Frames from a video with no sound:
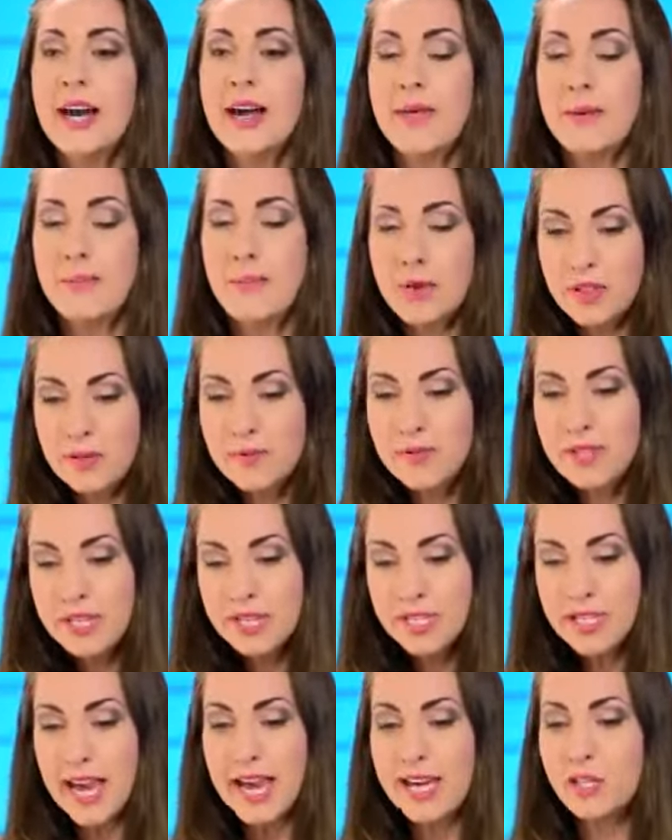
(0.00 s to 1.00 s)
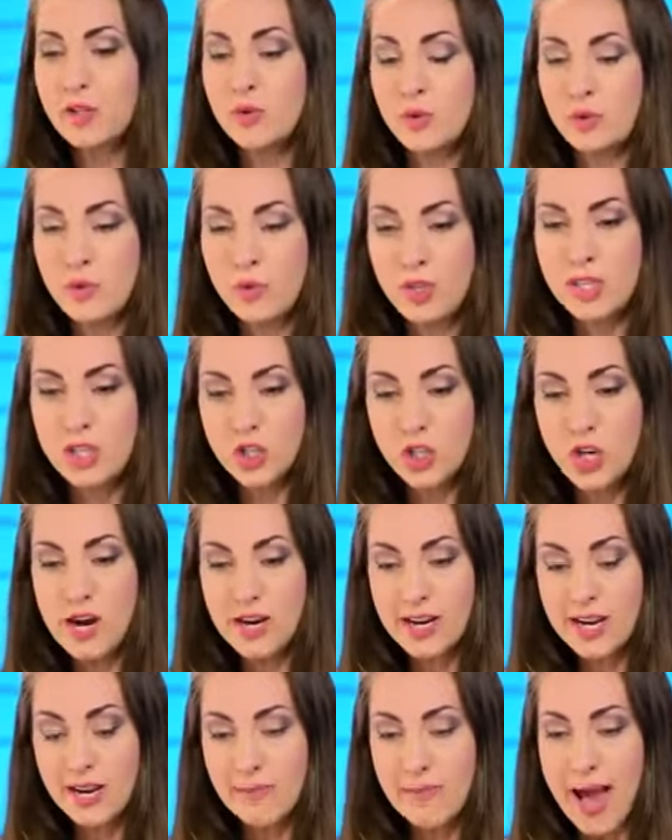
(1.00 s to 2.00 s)
They put them in these cages with these
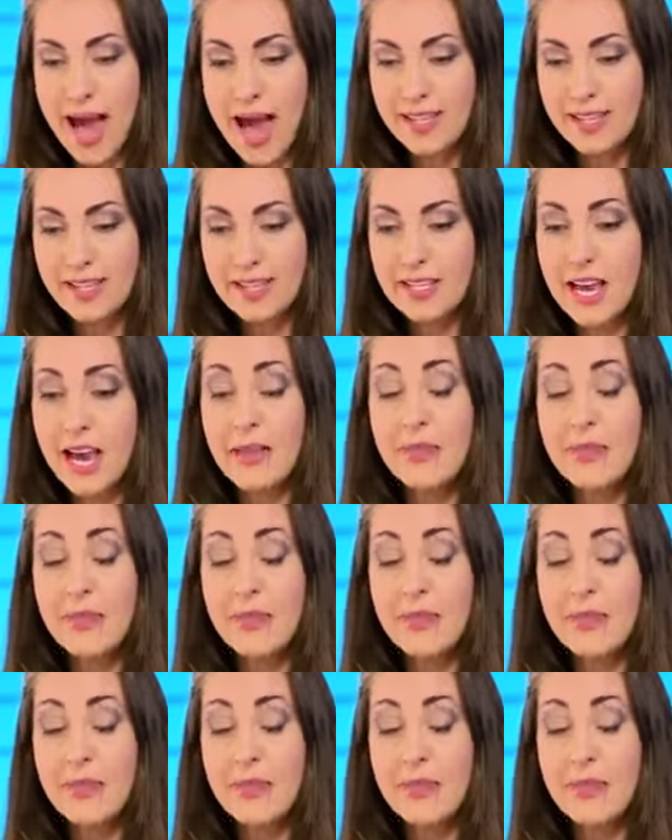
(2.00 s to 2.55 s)
shocking mats,